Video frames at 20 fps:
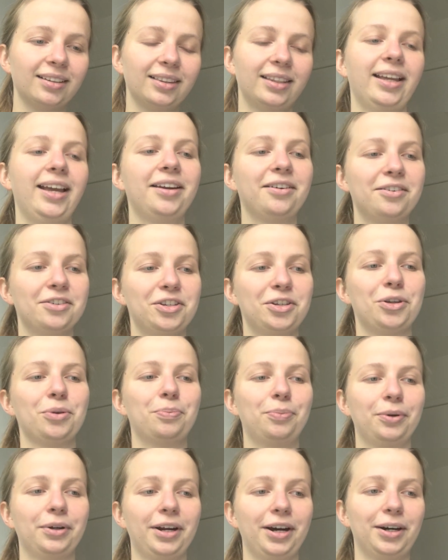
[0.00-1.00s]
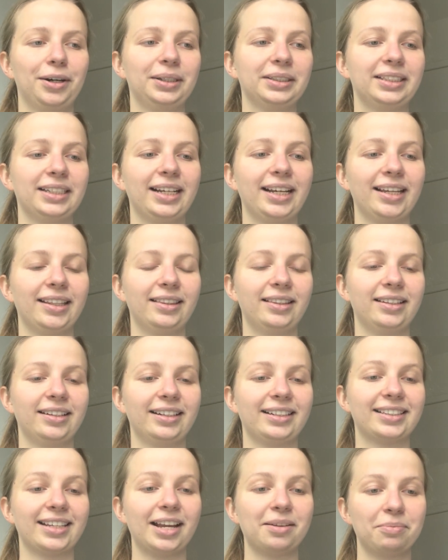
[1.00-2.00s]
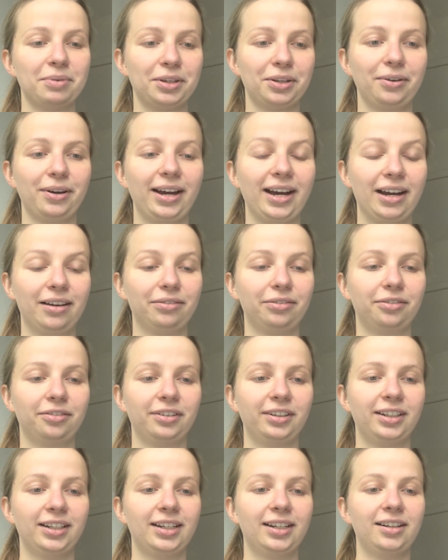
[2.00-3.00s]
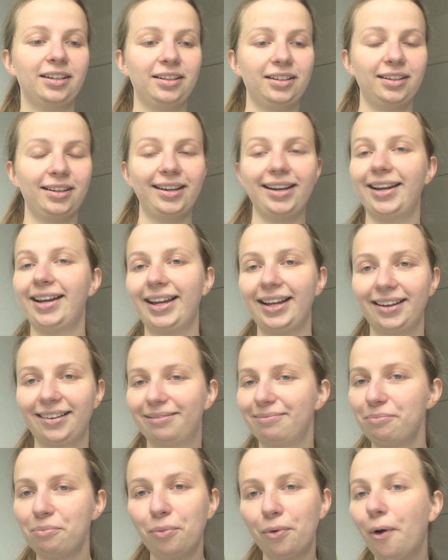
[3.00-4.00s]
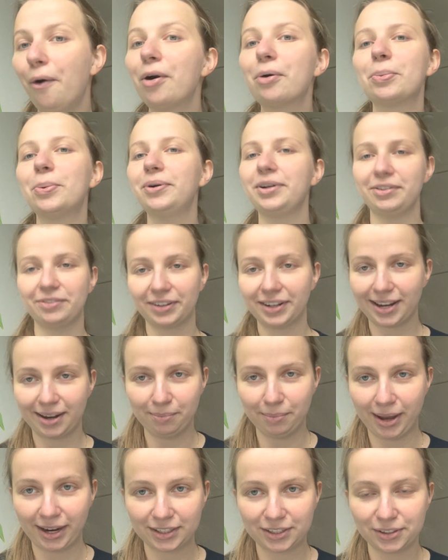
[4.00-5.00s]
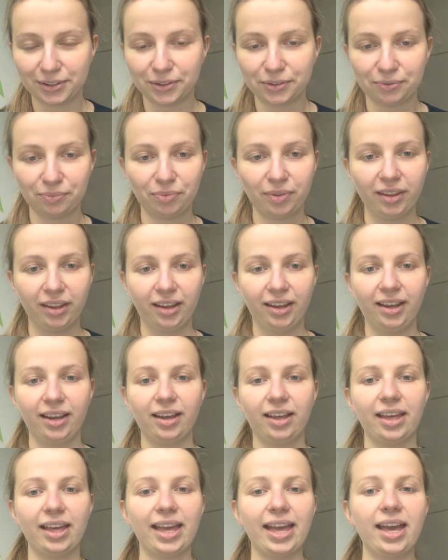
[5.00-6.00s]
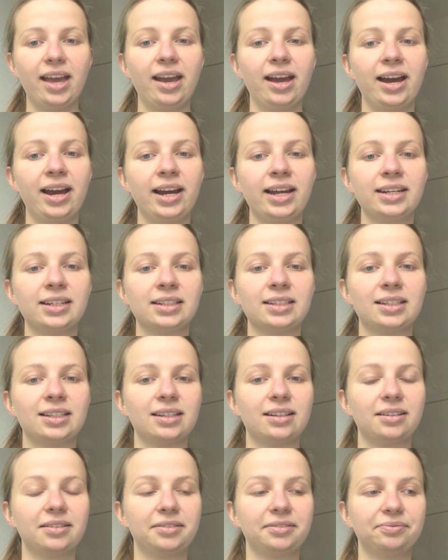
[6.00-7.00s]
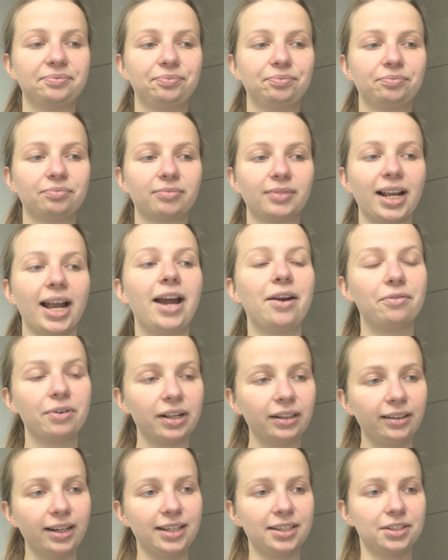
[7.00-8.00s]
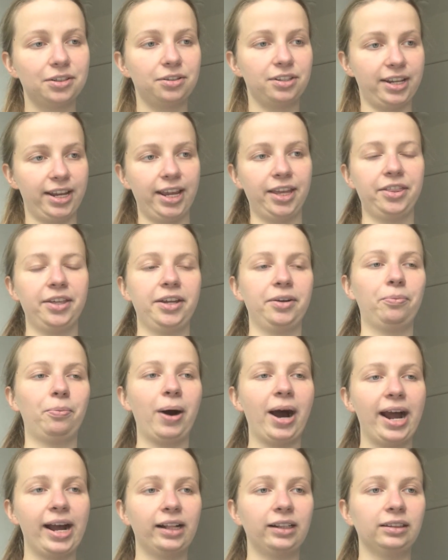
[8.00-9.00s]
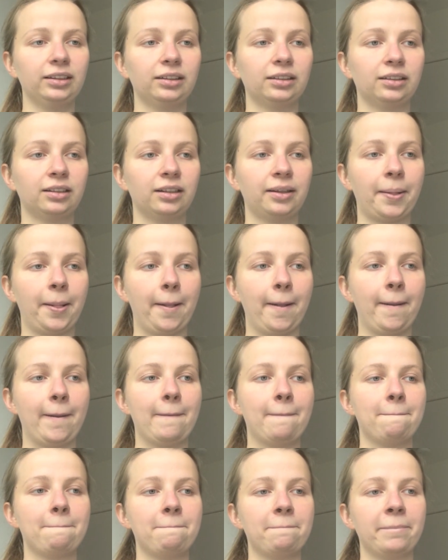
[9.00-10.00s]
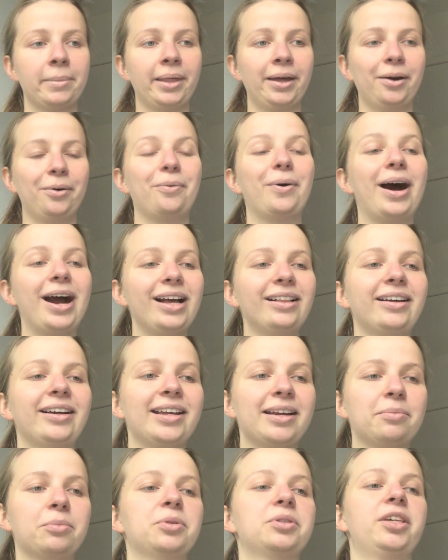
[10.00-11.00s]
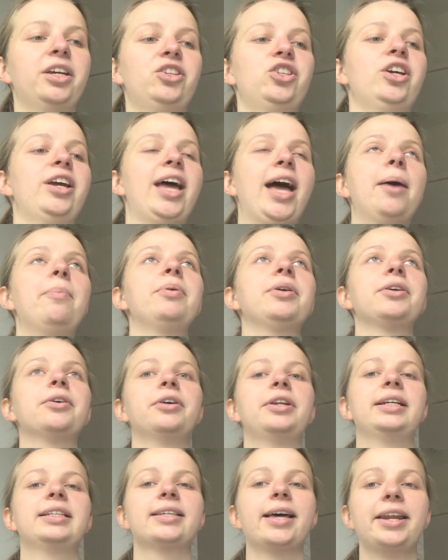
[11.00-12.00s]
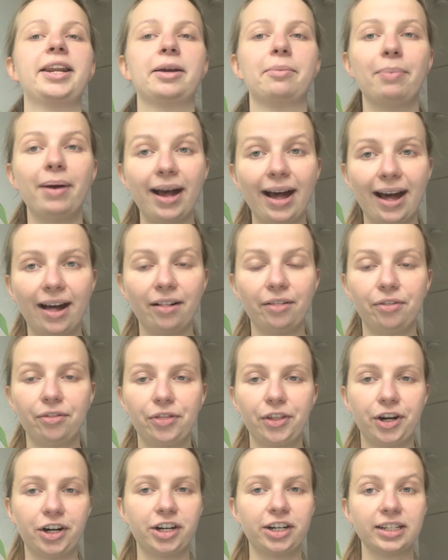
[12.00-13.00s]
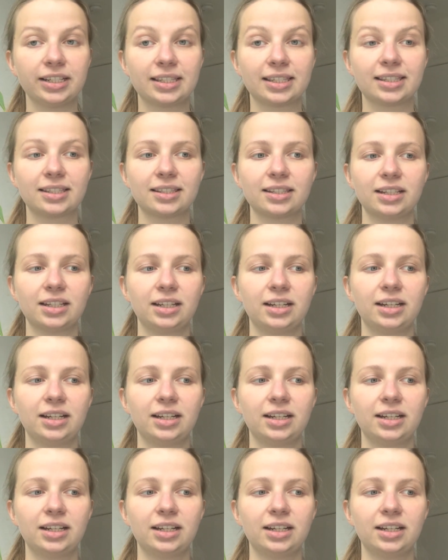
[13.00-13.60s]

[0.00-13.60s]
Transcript: the energy you put out and the excitement you have, more will even come back to you. And I realized today that while I am on such a happy and good, exciting path, there is